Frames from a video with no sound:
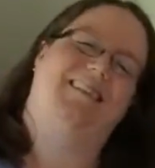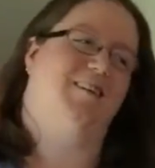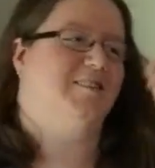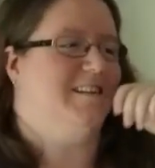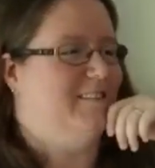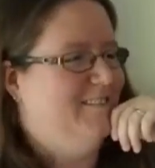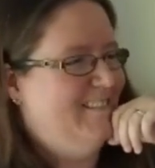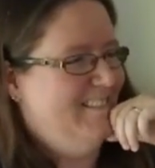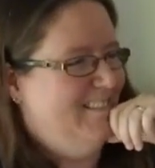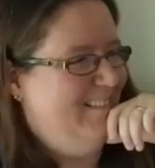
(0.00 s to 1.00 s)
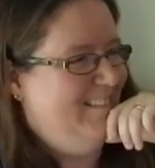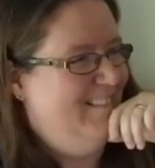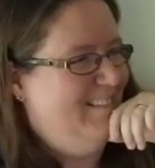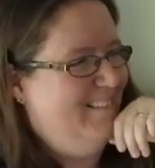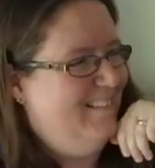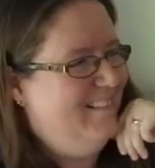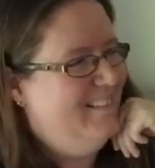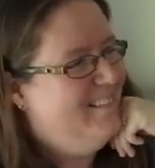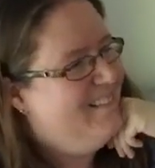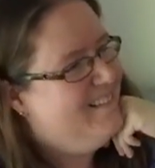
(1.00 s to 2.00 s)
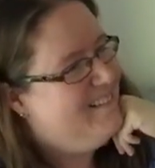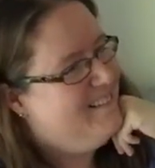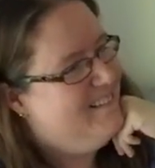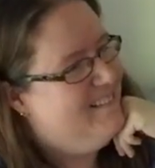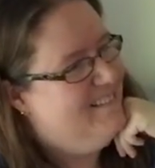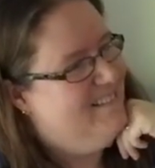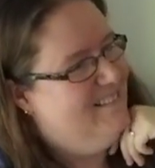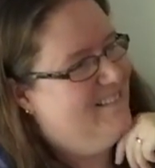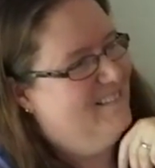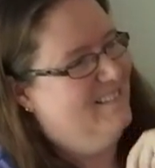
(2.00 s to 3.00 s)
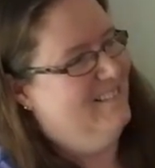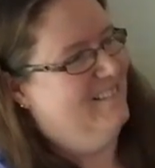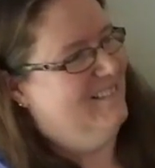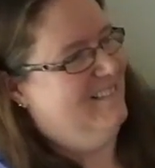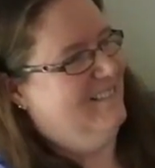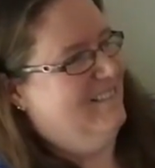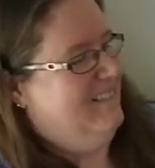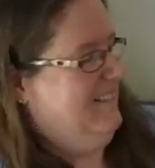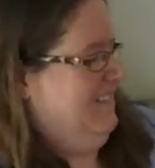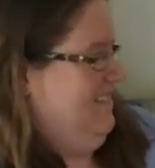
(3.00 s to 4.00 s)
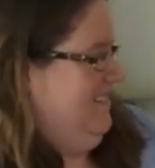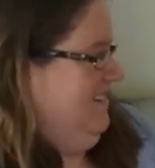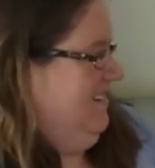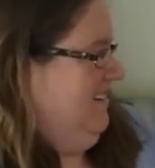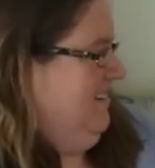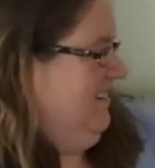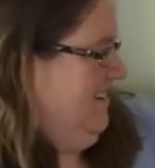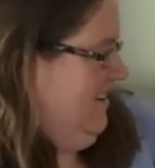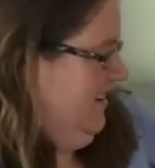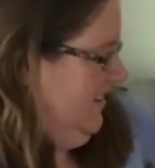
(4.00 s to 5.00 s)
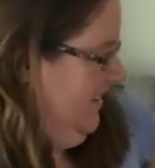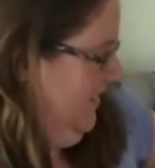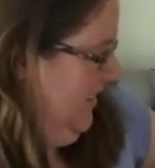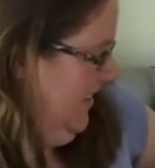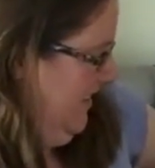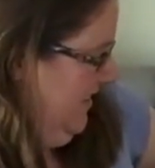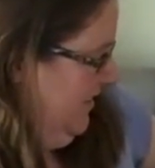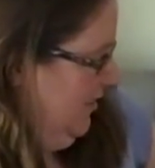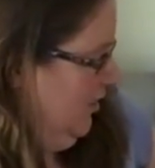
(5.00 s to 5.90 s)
[no speech]